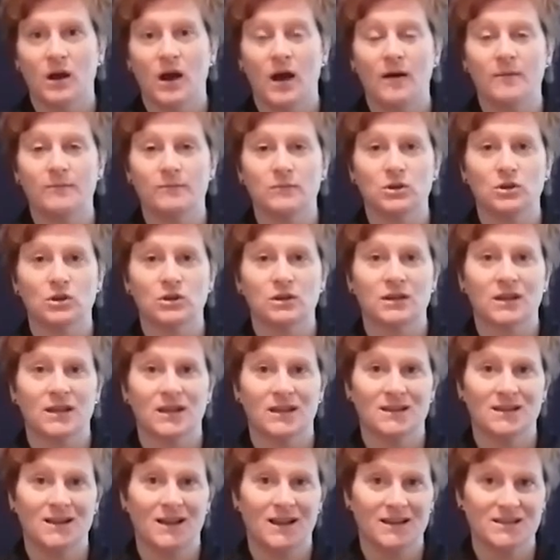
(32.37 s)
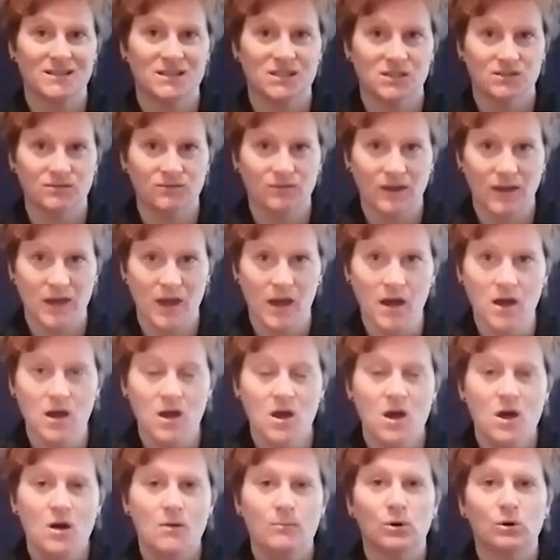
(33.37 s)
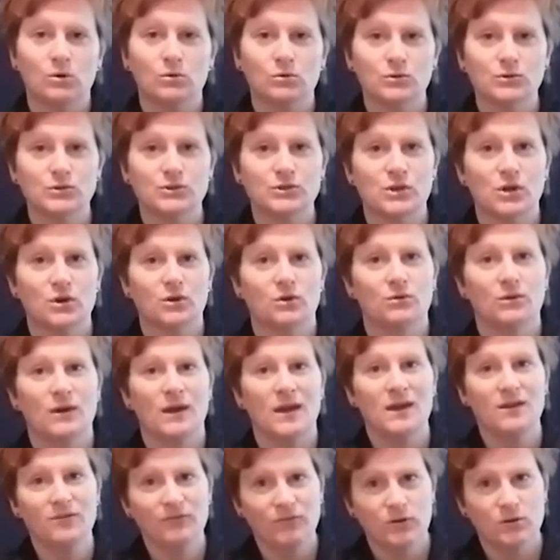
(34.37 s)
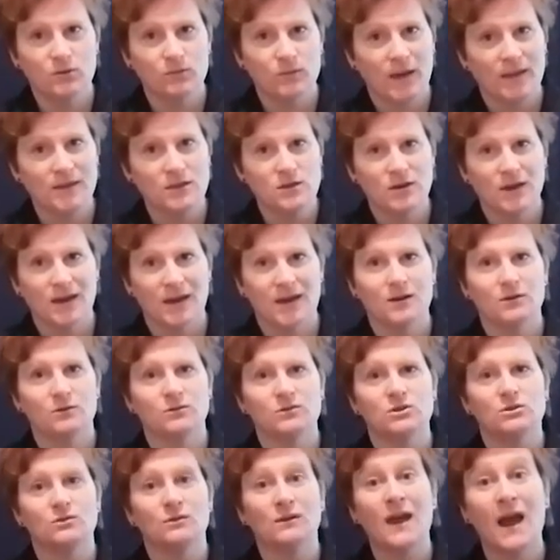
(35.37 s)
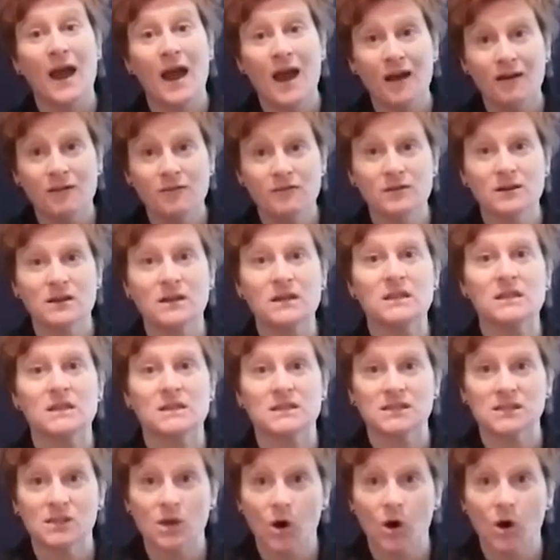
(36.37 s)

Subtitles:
you're going to get it less severe. But also, if and when you get ill, you carry this